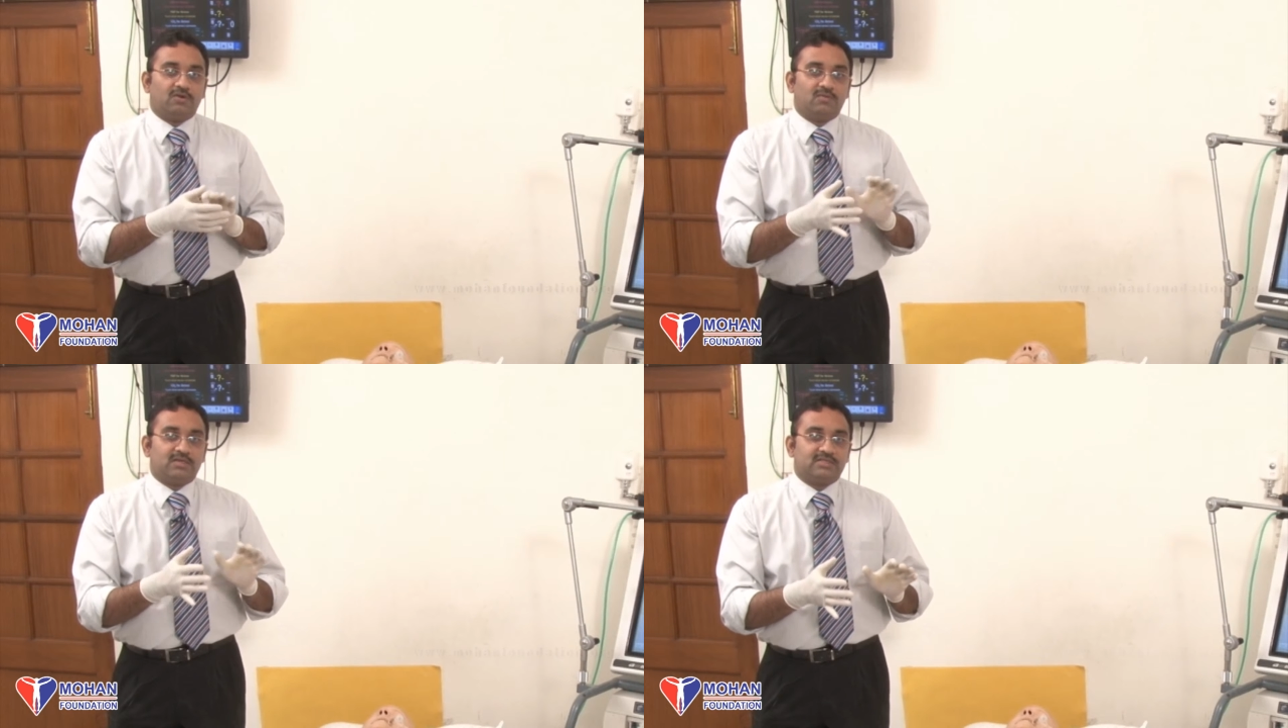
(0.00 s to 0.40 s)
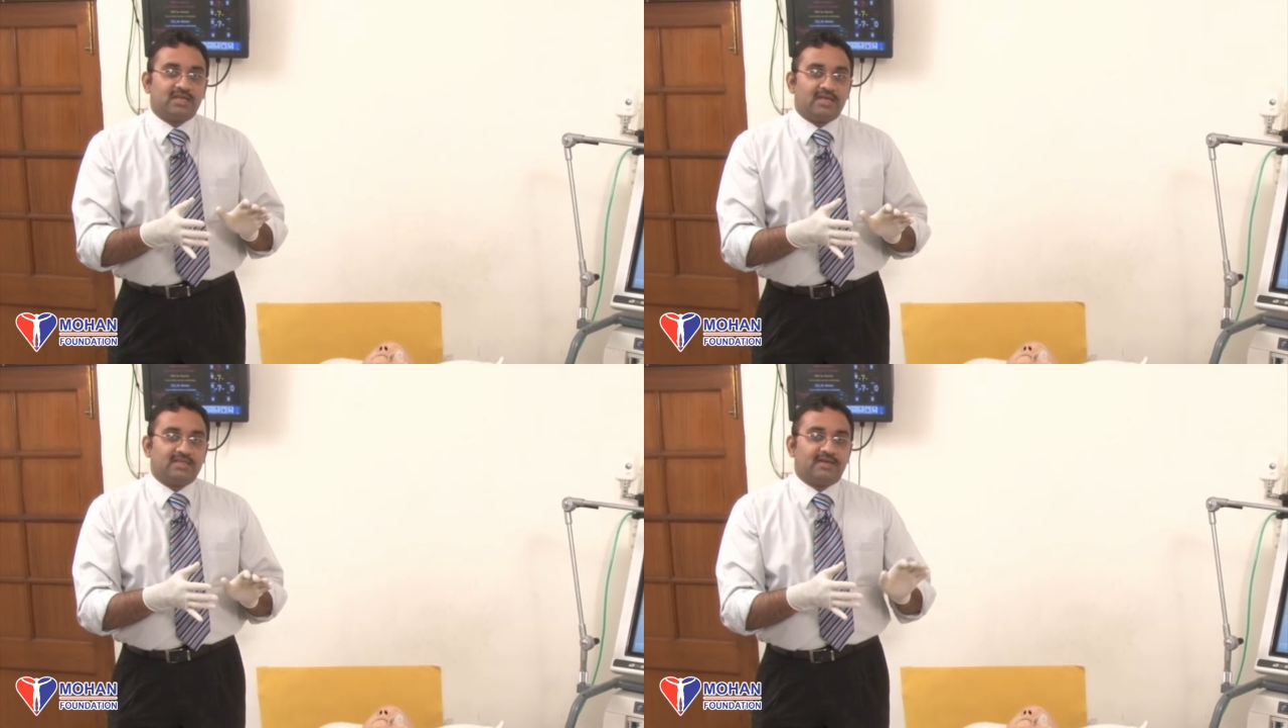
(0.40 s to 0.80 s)
you will
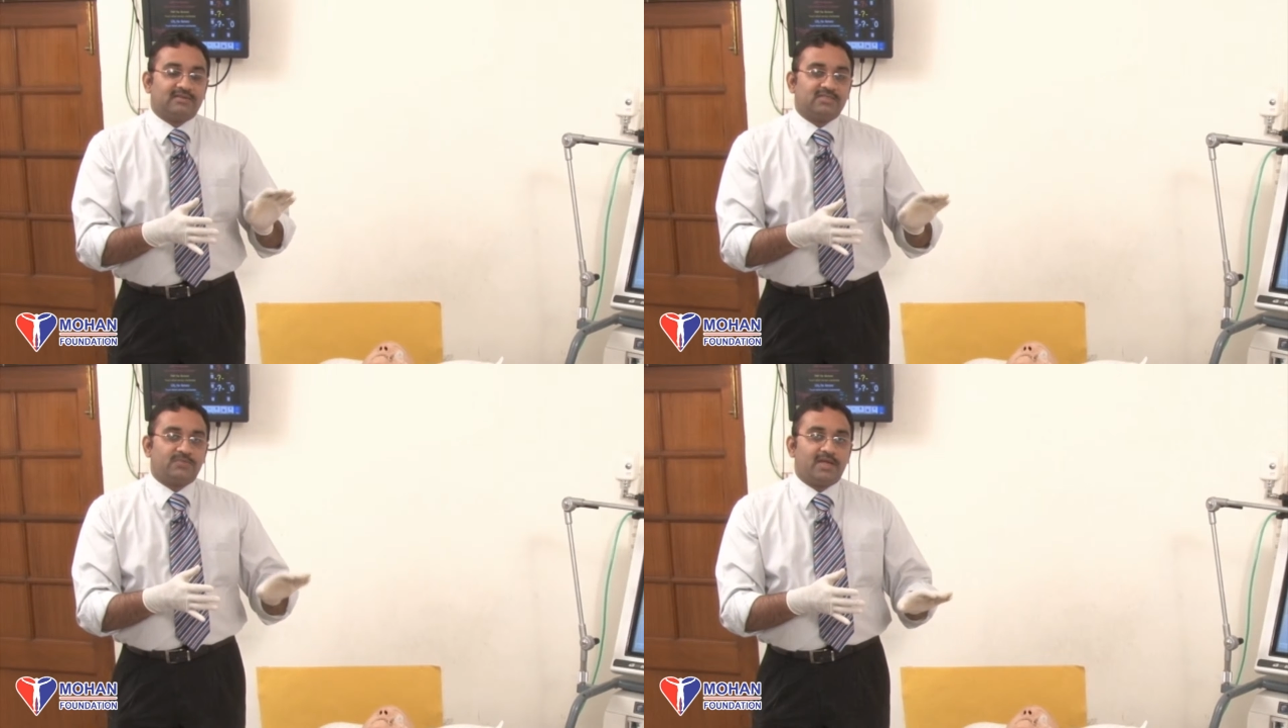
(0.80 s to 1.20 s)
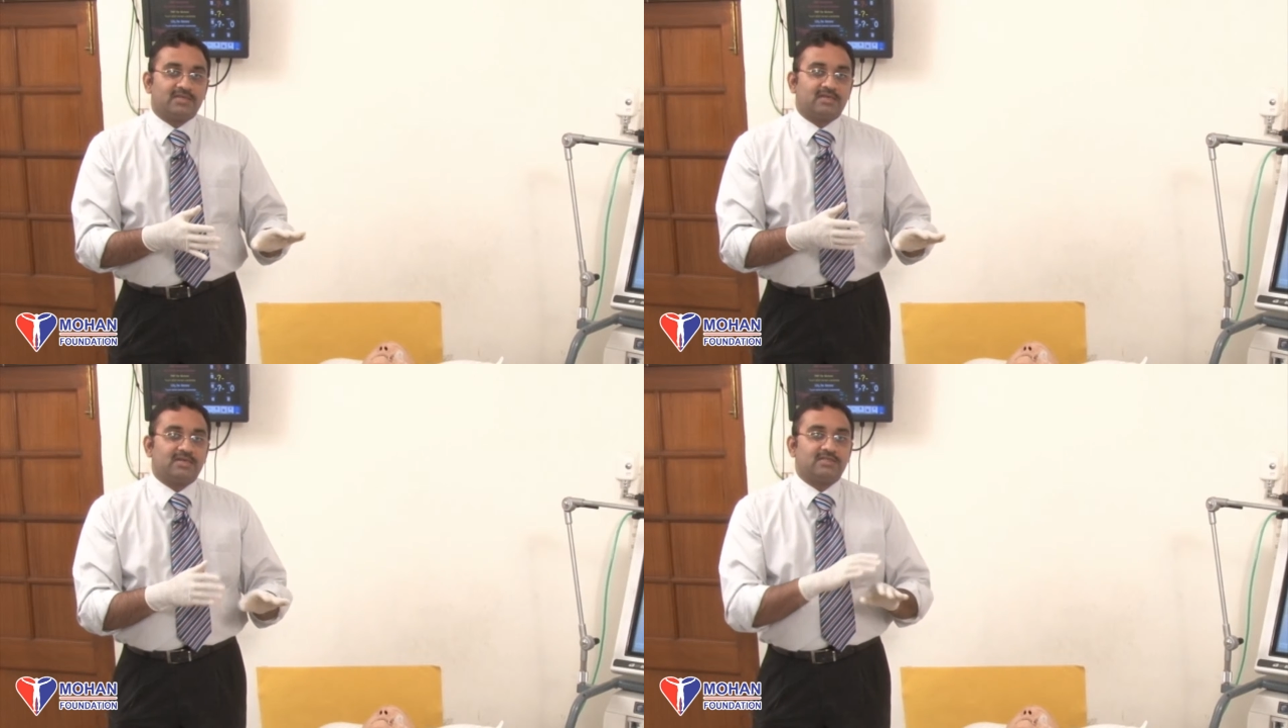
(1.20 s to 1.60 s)
see that this
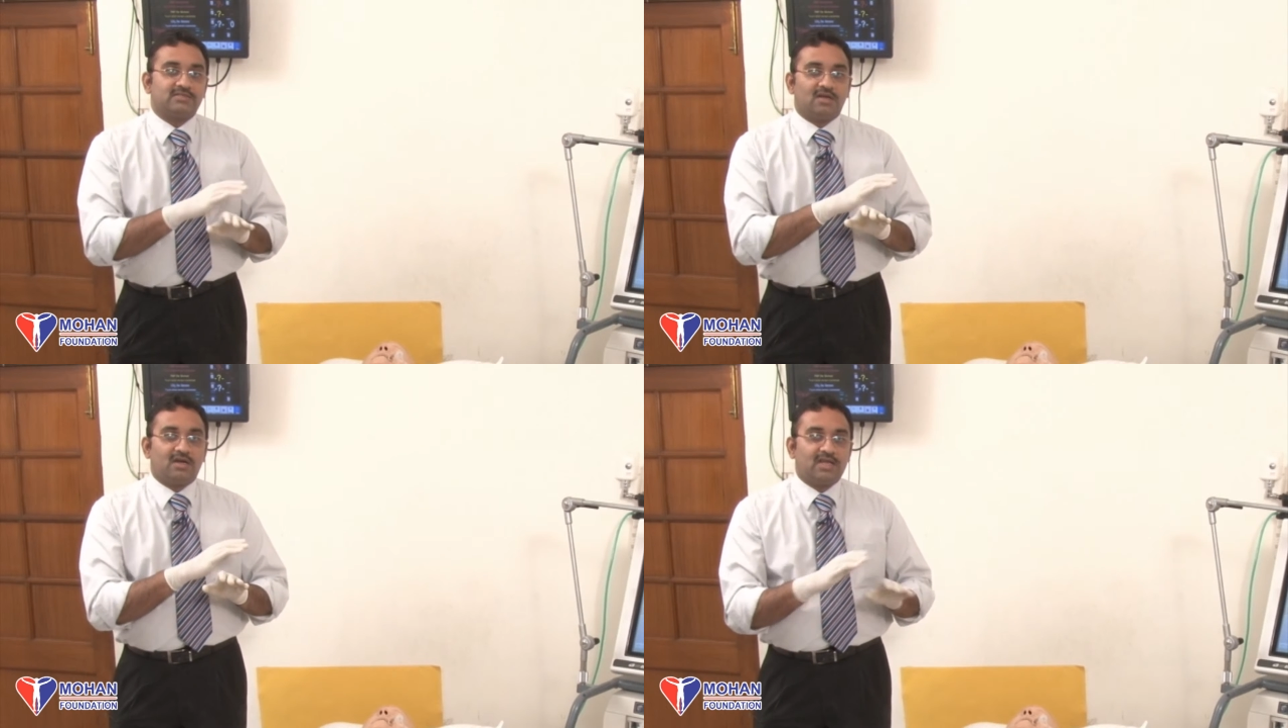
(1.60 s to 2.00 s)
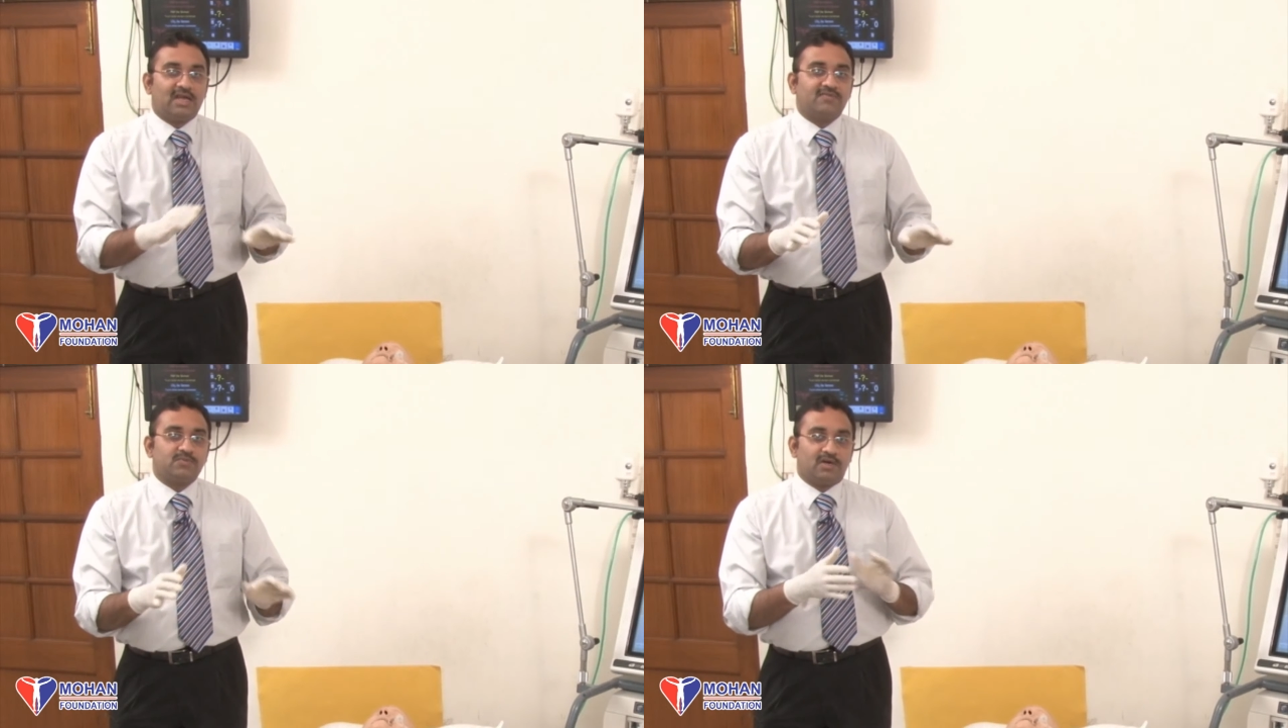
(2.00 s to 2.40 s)
patient does not
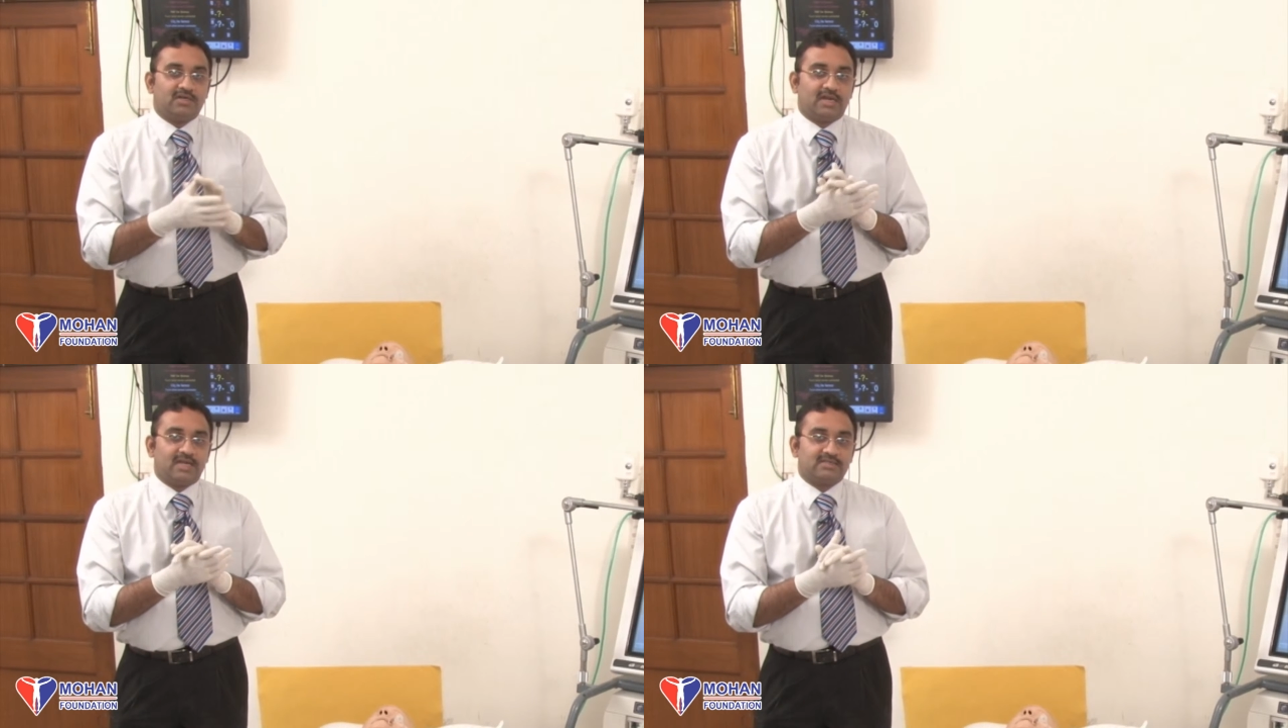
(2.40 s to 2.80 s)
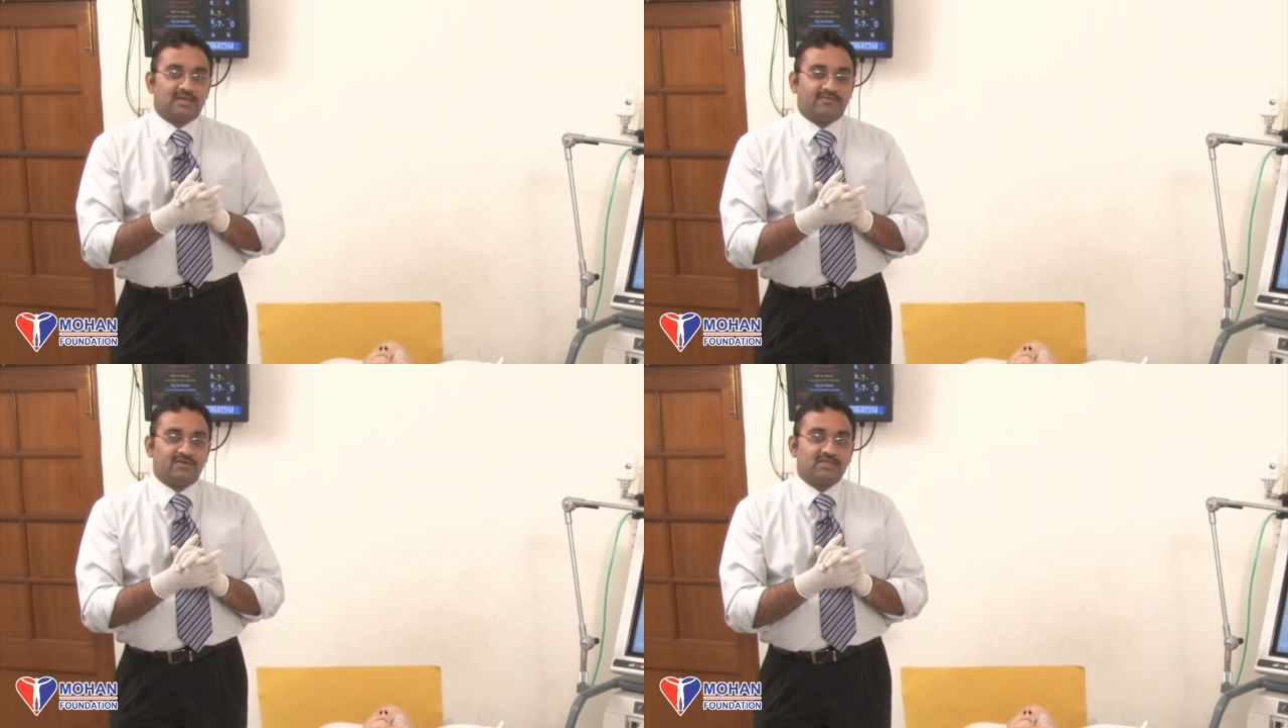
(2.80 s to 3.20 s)
have spontaneous
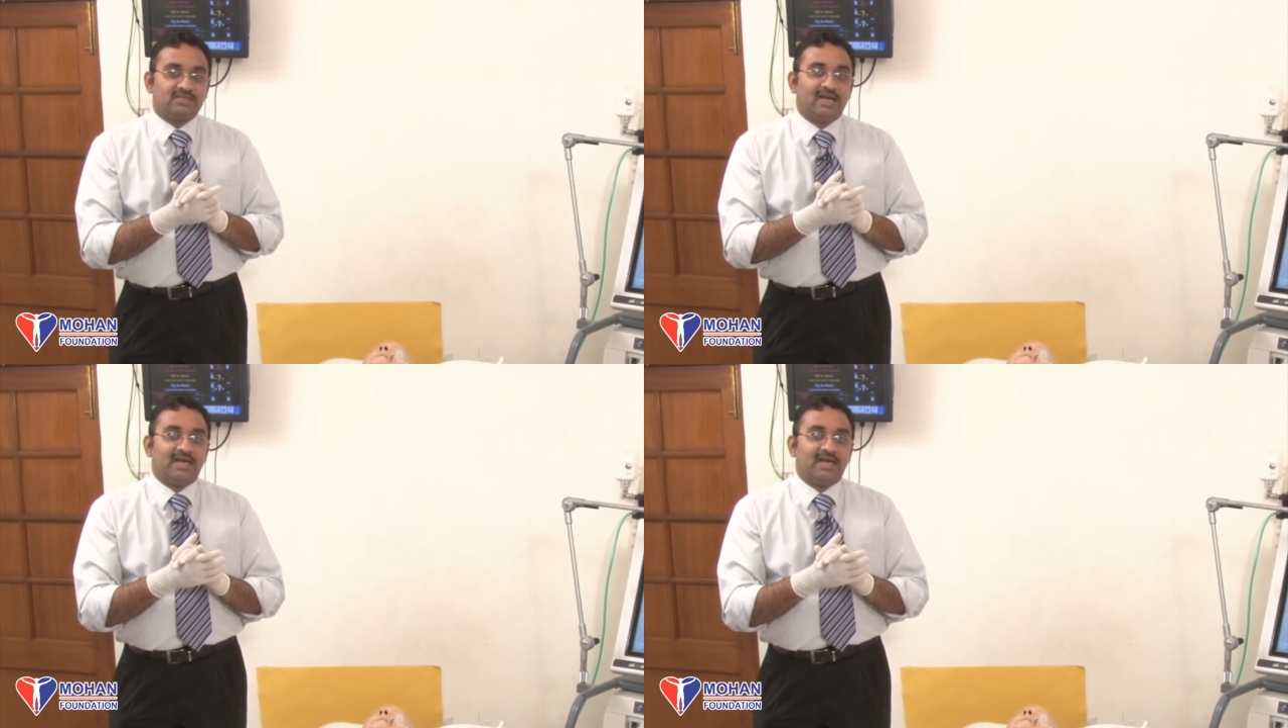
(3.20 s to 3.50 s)
efforts